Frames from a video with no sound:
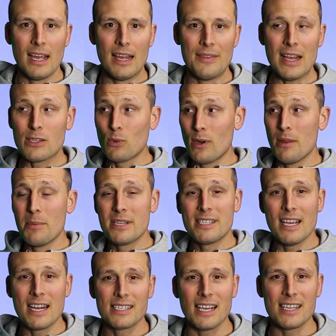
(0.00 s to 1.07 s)
that's one of the
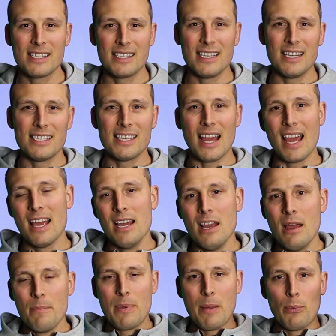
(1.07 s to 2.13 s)
mistakes I see, is that
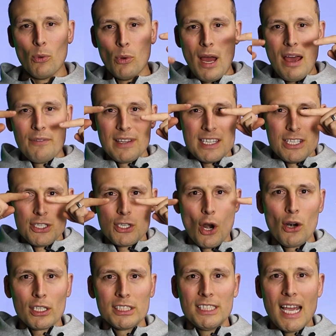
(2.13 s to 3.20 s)
people will have these
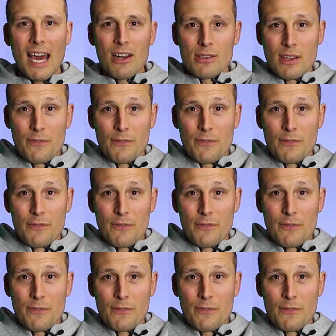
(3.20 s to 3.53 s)
dark shadows.